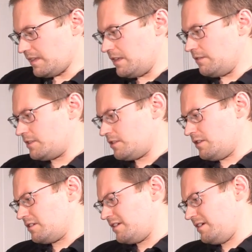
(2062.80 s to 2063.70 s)
Even
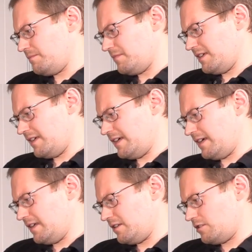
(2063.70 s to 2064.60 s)
darker.
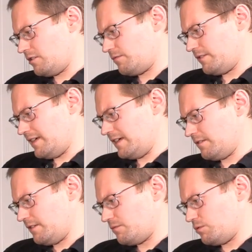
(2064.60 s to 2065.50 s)
And just for the heck
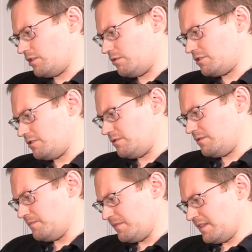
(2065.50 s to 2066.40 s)
of it, we go
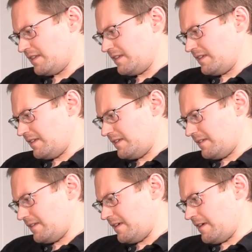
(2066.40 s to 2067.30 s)
to
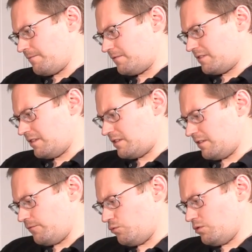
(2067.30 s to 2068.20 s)

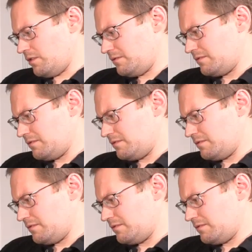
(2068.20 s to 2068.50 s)
F64.